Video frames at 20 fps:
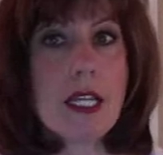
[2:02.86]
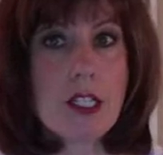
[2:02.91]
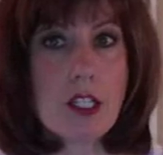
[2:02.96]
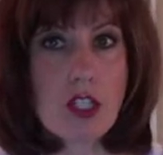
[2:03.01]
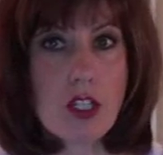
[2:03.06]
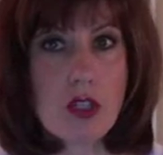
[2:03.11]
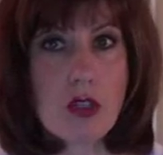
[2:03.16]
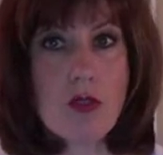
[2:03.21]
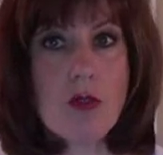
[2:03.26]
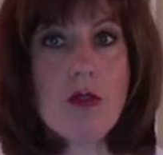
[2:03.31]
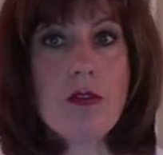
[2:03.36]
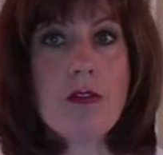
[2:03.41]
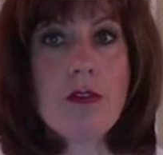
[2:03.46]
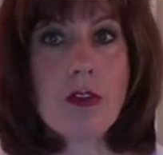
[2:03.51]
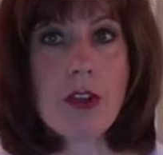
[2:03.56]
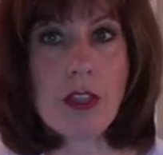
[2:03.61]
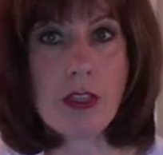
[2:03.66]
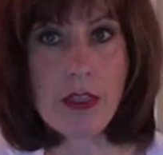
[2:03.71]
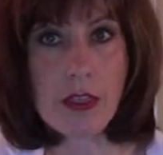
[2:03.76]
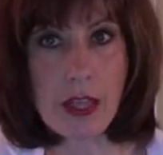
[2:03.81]
I do
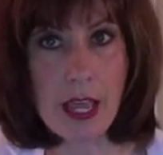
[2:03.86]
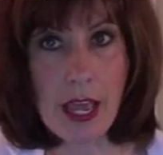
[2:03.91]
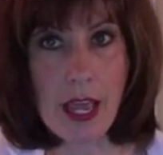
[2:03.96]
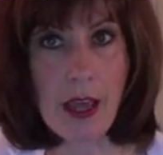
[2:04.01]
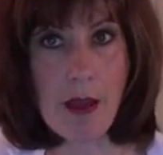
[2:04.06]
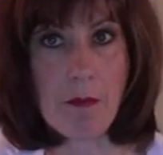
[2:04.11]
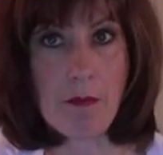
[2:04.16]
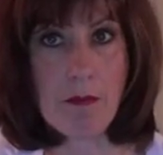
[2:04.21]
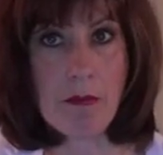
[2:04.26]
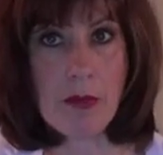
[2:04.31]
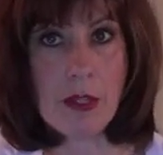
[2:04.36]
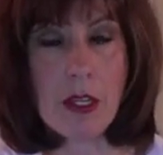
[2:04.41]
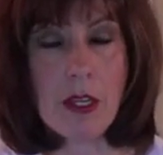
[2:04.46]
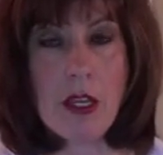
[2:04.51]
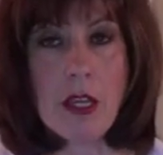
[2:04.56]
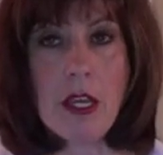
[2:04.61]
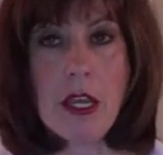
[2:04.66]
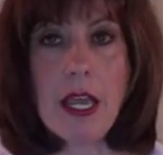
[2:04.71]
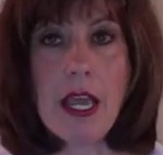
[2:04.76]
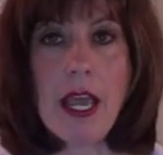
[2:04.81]
for them?
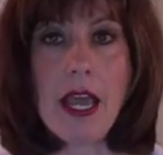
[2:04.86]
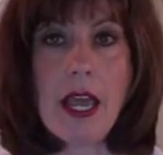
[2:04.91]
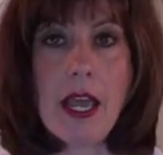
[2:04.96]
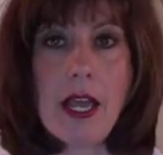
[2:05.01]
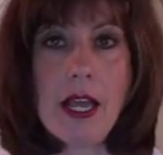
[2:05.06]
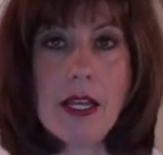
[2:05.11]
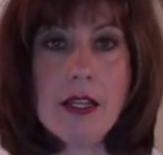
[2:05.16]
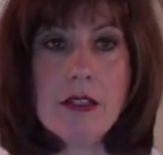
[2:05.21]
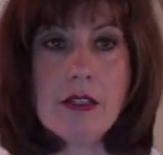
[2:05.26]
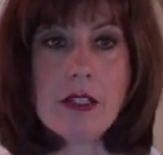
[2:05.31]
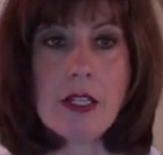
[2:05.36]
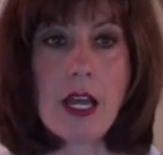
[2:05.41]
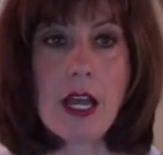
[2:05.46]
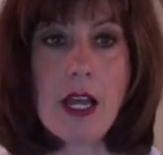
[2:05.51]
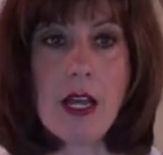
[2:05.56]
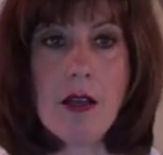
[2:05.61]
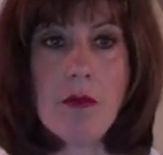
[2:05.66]
And